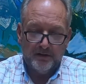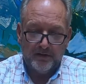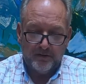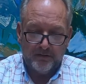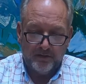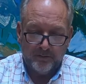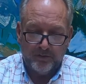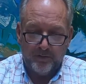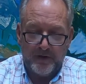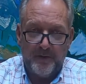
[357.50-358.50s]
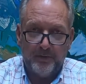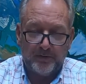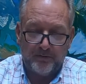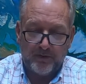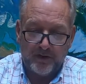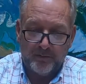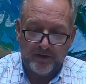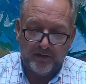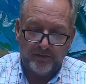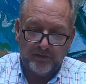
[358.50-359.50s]
the people involved,
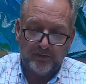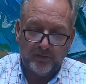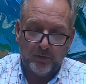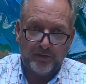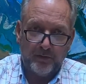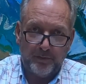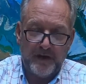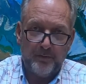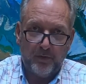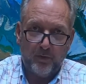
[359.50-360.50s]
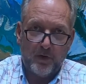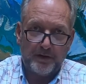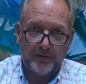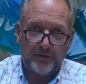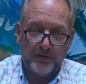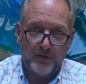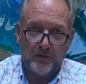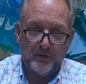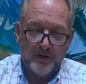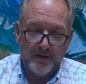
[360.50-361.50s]
because this is what the people want us to
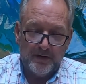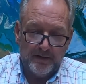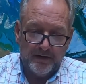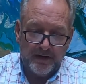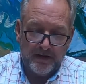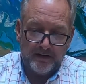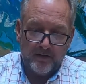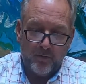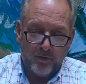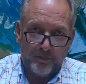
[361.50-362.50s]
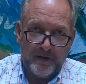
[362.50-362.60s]
do. And the more